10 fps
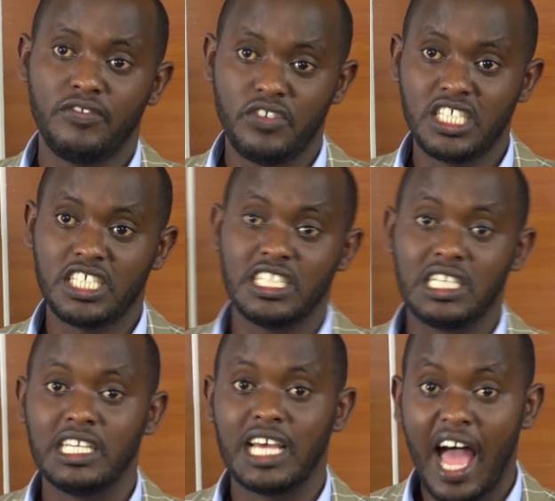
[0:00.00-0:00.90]

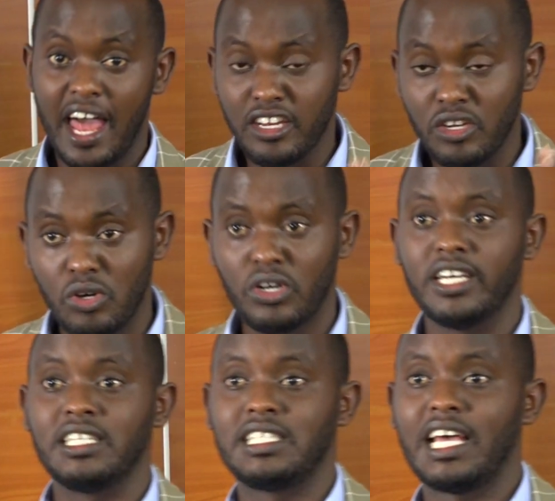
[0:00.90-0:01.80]
efficiently and know
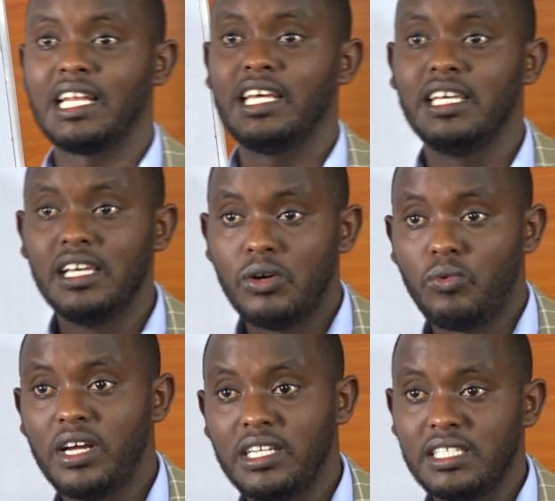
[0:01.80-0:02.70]
exactly
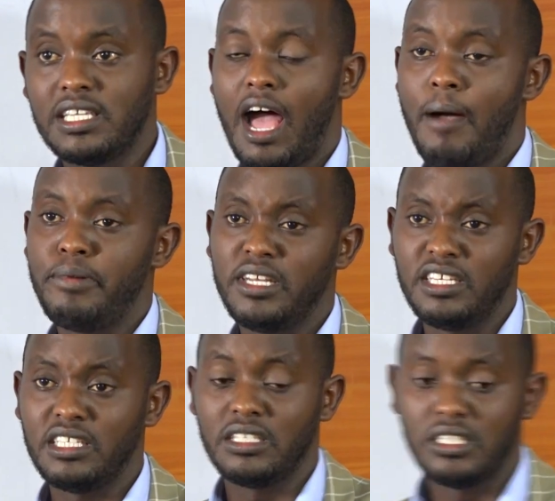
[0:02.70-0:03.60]
what is
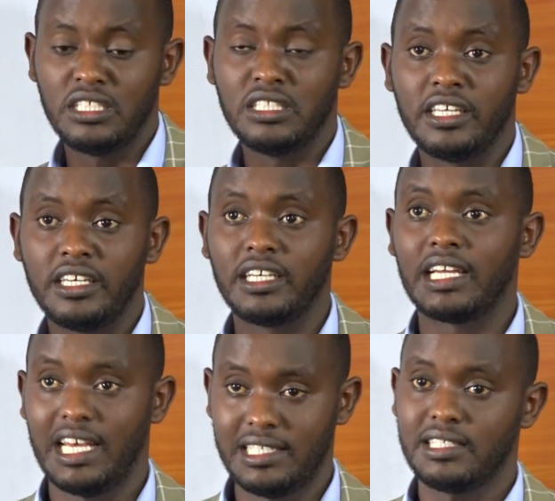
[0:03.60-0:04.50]
happening in the
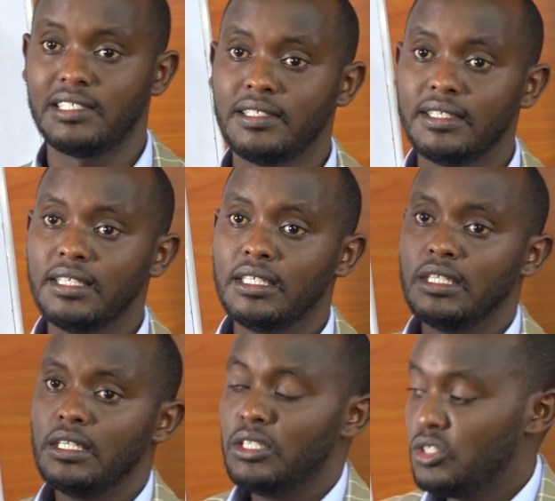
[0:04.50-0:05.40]
class.
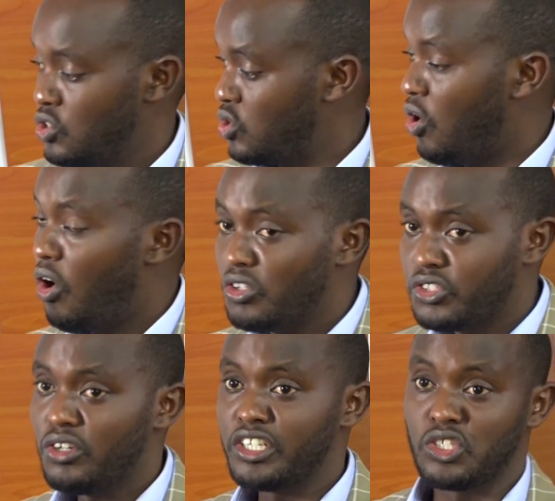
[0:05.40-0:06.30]
So
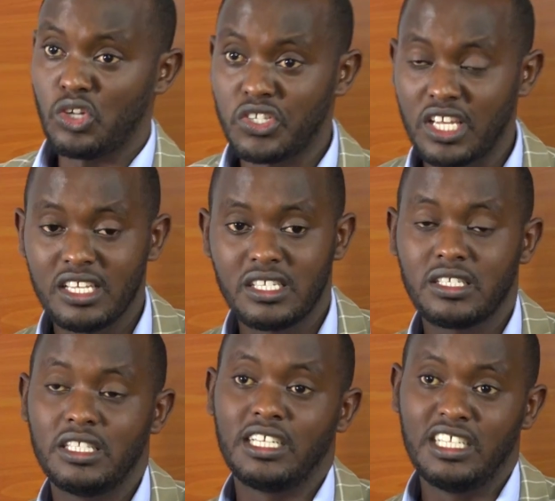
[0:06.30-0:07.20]
also
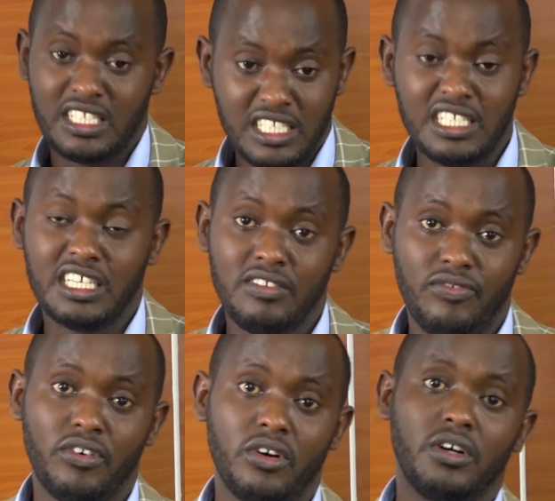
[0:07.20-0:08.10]
resources that is needed
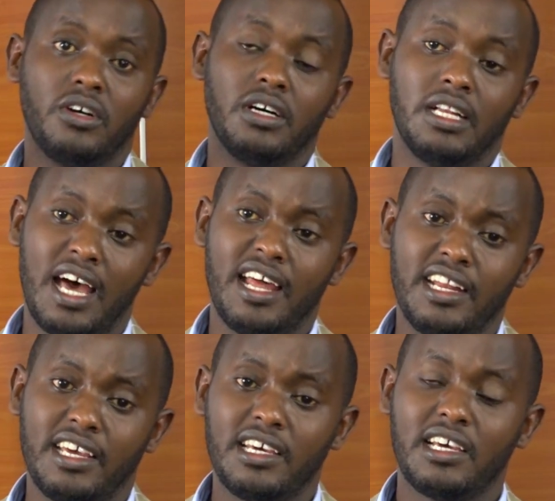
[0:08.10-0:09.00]
for
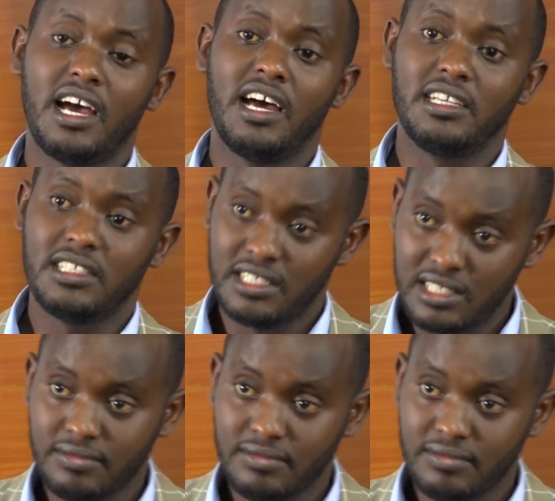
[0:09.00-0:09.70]
learning and